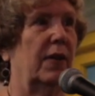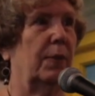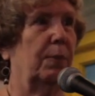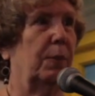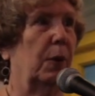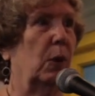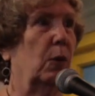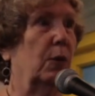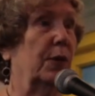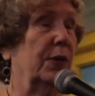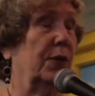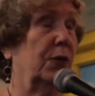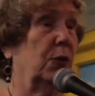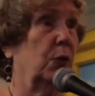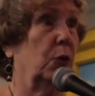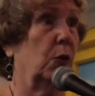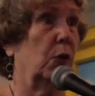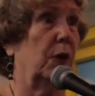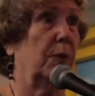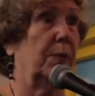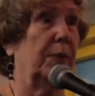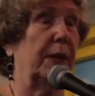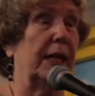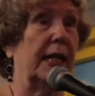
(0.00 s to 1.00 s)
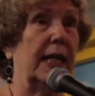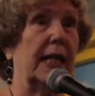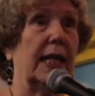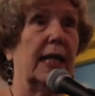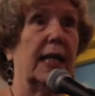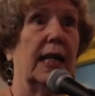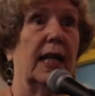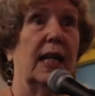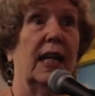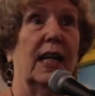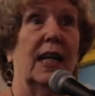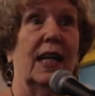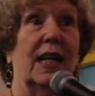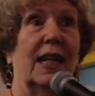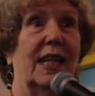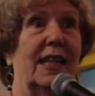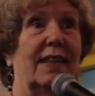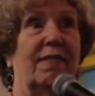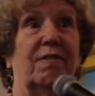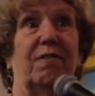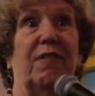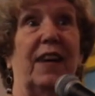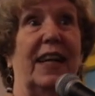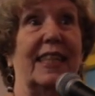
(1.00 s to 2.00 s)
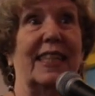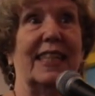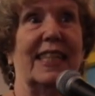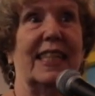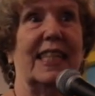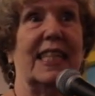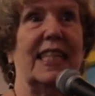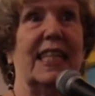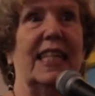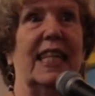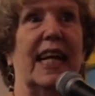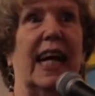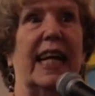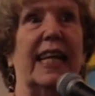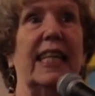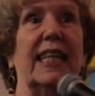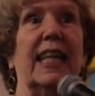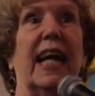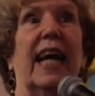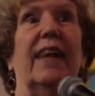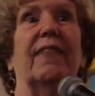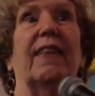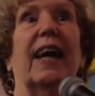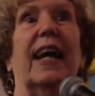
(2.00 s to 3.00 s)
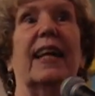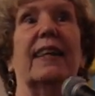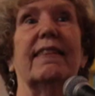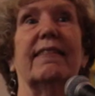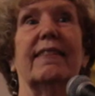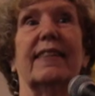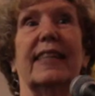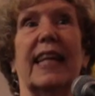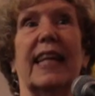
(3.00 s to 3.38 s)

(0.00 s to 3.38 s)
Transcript: the poets who are being feted tonight, and that is